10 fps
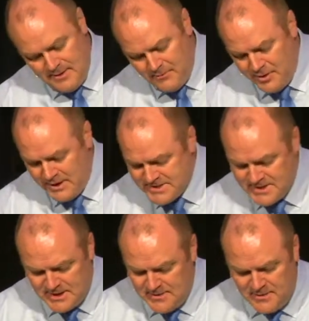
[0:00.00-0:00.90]

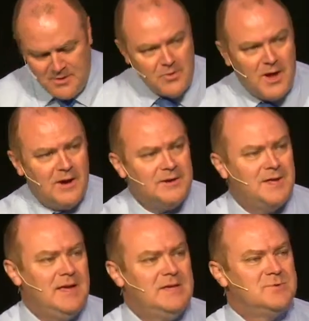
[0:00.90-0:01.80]
realistically, there are no
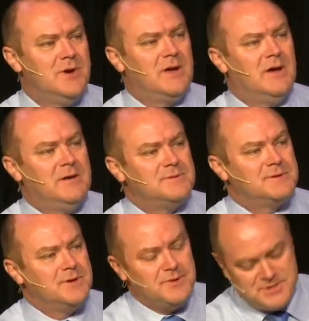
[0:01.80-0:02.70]
guarantees when it comes
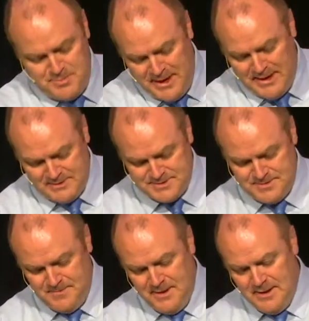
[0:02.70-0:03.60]
to your
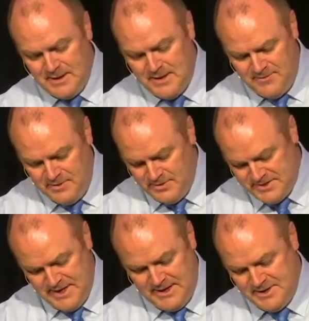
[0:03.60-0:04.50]
spouse giving you a
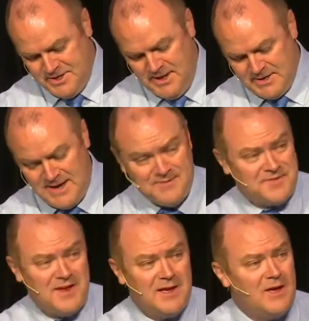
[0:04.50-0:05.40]
second chance. I've
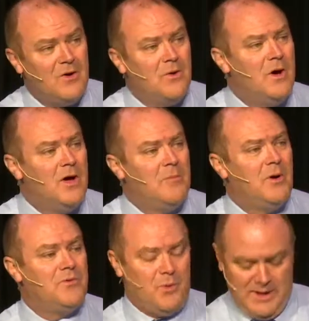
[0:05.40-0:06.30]
seen it go
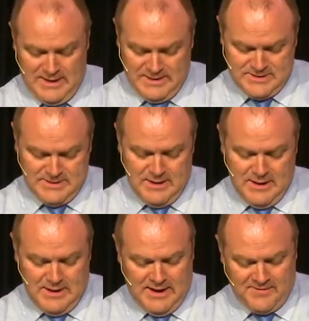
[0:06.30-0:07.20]
both ways.
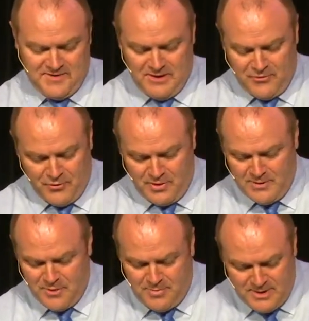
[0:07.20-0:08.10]
I've seen truly
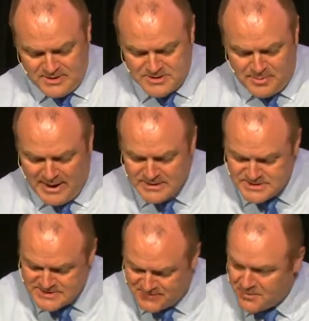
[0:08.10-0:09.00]
repentant
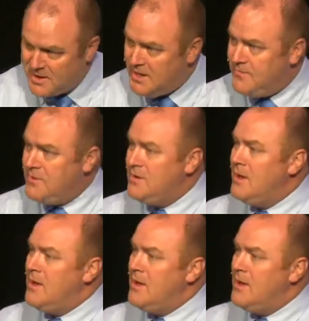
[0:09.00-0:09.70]
spouses forgiven